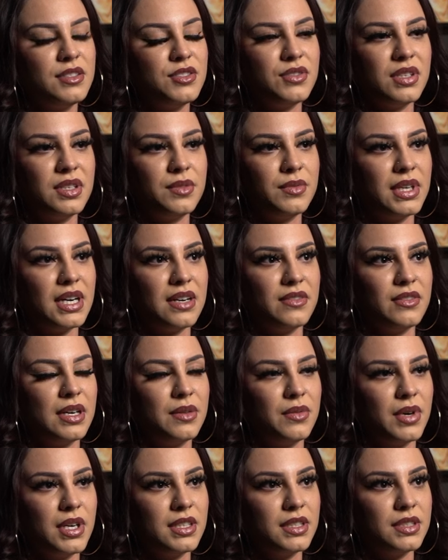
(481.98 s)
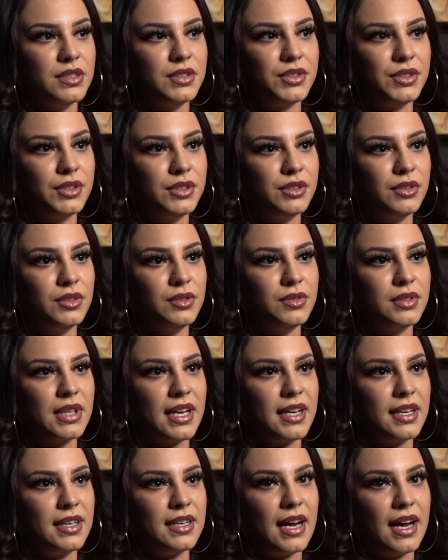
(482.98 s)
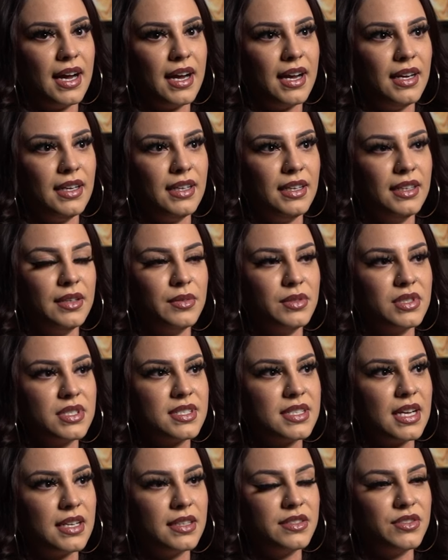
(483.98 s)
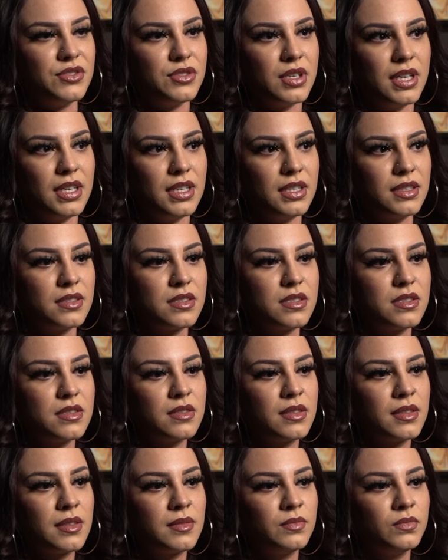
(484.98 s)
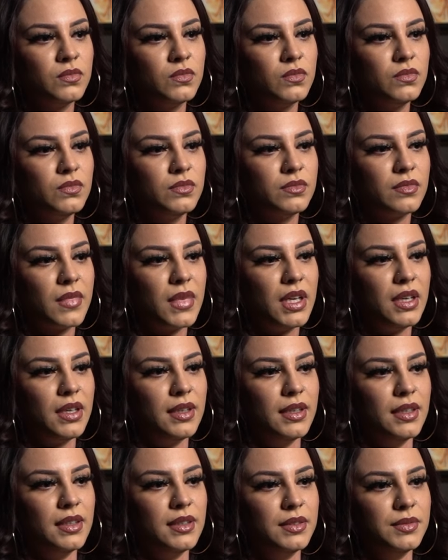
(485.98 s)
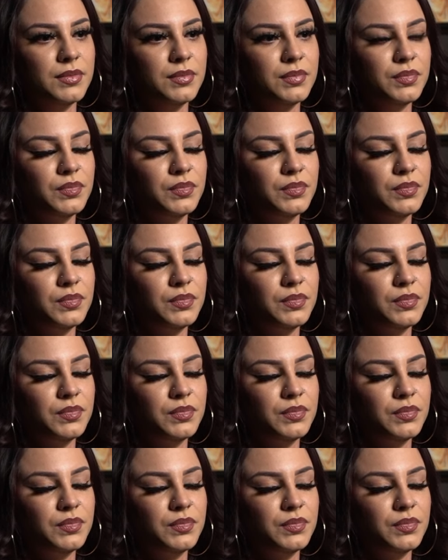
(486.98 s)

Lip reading: doing whatever I wanted to do, getting high. I was selling drugs. I